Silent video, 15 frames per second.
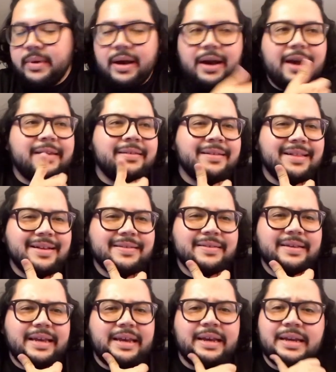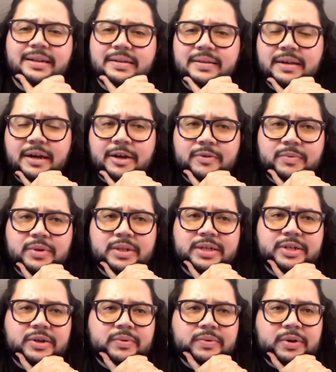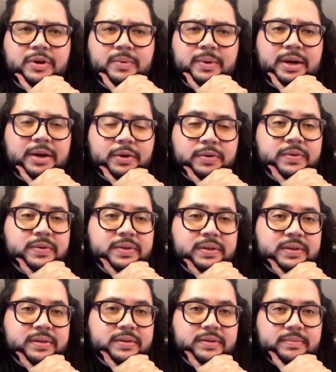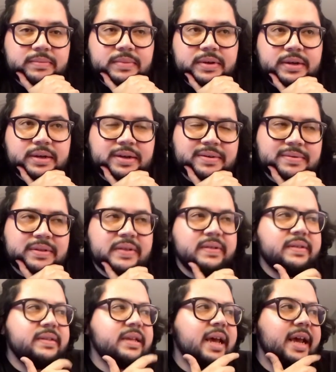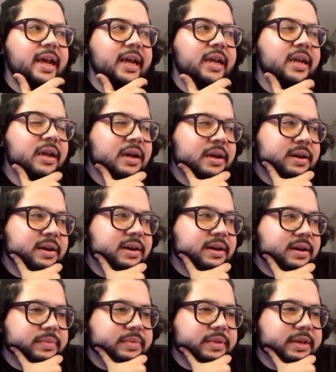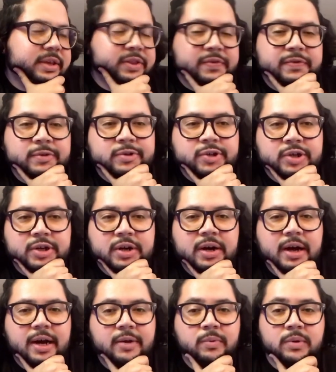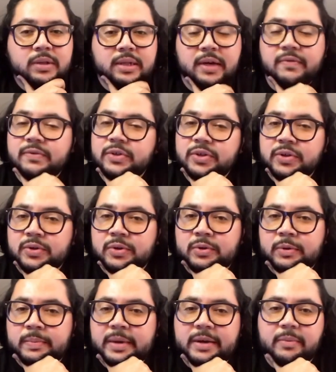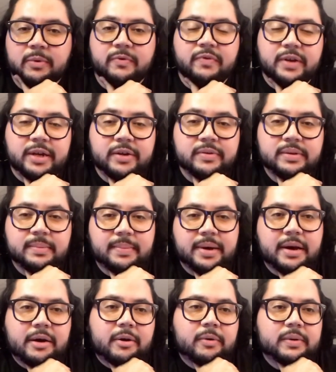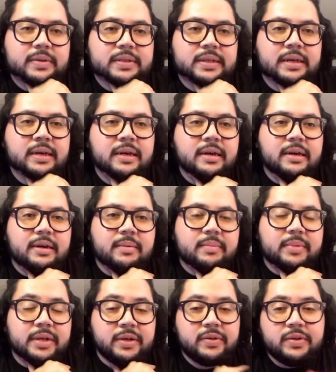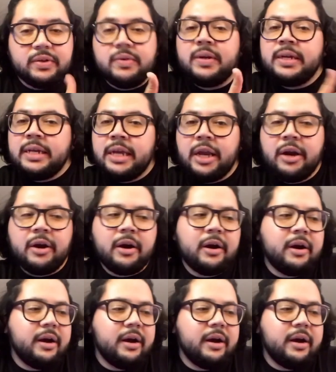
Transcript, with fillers: I think that's it. I really don't know what else uh, to say. In the future, I would love to make more videos about being a student here.